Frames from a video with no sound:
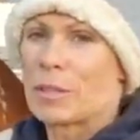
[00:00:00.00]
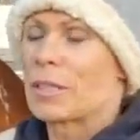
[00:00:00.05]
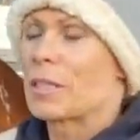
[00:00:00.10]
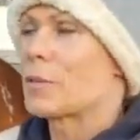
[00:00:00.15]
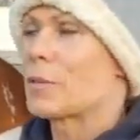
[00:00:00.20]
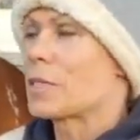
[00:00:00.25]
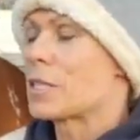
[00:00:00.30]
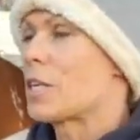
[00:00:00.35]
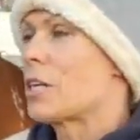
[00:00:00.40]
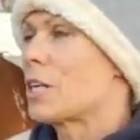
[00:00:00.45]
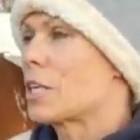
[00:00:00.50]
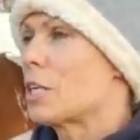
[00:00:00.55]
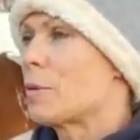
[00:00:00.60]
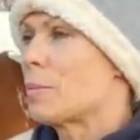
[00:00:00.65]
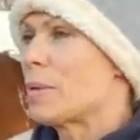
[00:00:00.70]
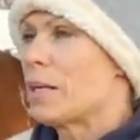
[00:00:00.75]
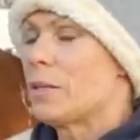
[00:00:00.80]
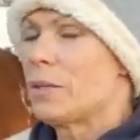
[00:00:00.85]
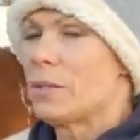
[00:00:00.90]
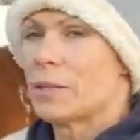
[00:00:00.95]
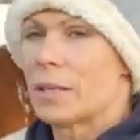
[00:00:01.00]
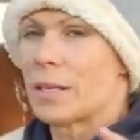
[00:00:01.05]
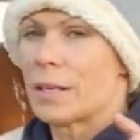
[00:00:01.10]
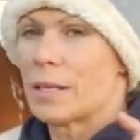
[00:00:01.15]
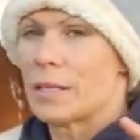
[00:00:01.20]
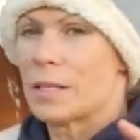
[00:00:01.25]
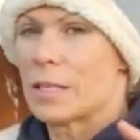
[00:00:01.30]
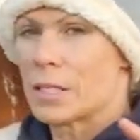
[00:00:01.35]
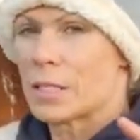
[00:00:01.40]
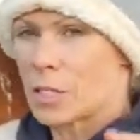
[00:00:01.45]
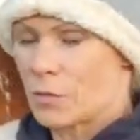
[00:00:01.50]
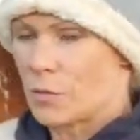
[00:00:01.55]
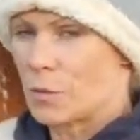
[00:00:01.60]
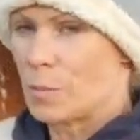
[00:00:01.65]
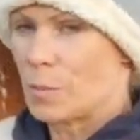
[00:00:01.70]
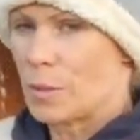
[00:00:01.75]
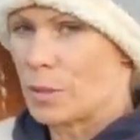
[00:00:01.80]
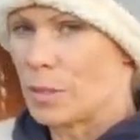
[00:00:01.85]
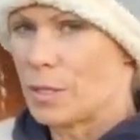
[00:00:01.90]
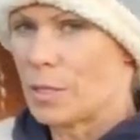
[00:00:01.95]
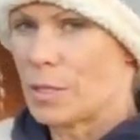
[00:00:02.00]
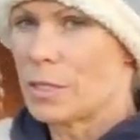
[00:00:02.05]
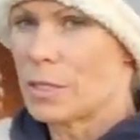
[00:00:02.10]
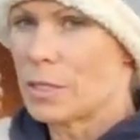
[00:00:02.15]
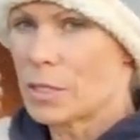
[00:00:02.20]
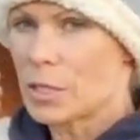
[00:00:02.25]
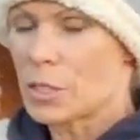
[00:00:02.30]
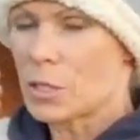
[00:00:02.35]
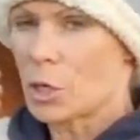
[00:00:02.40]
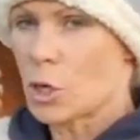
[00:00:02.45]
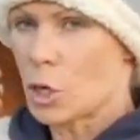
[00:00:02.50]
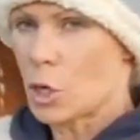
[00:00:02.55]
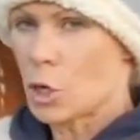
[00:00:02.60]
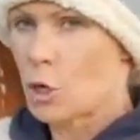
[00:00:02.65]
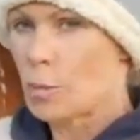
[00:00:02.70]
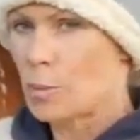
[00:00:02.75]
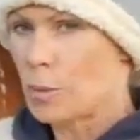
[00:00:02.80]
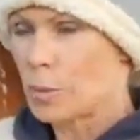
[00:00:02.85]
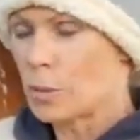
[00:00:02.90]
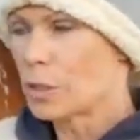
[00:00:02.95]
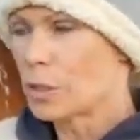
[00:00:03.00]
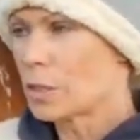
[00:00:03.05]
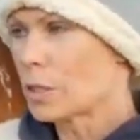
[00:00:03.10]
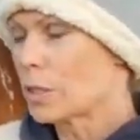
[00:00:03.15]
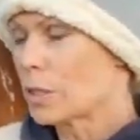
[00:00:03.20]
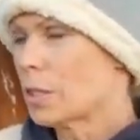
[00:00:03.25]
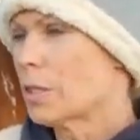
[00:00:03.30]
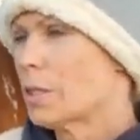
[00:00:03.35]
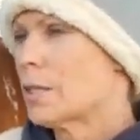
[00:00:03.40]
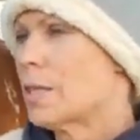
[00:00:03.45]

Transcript: that I was talking about, it is her book.